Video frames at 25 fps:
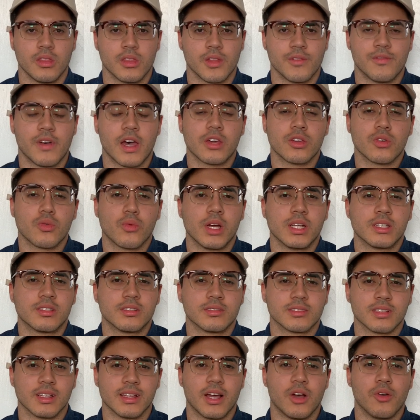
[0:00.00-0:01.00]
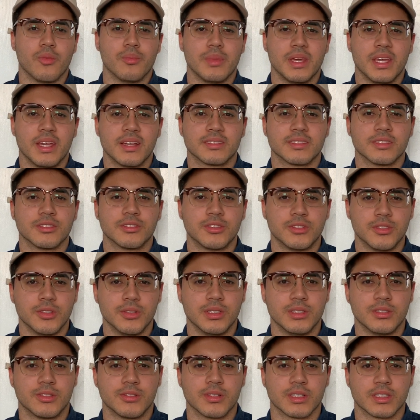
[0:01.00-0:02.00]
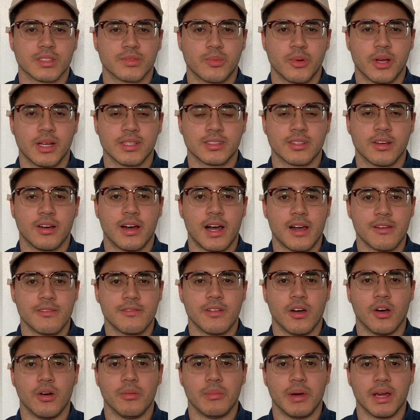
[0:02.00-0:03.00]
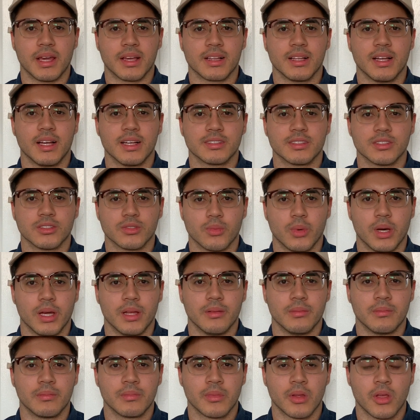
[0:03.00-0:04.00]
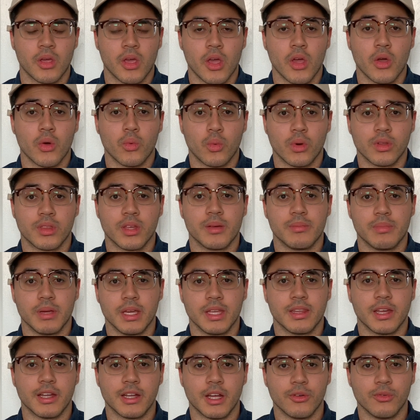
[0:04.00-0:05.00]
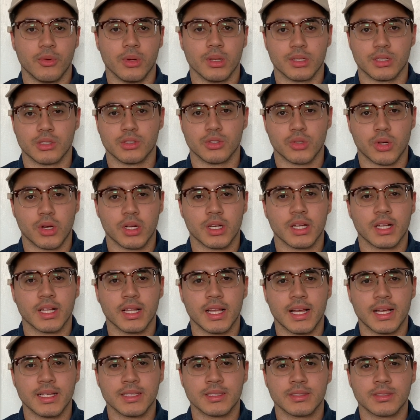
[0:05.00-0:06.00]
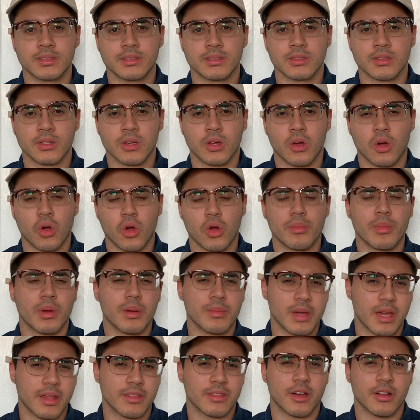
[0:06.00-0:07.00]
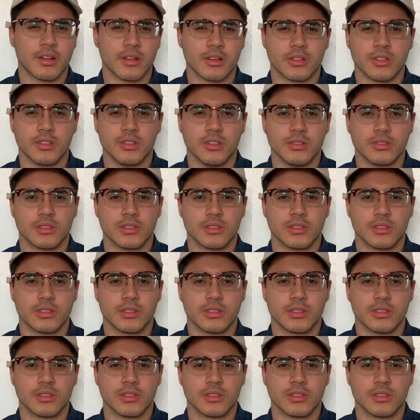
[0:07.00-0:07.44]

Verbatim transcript: The evaluations allow me as a student to express how I felt my classes went, whether it be that I really enjoyed a class, or maybe I thought it could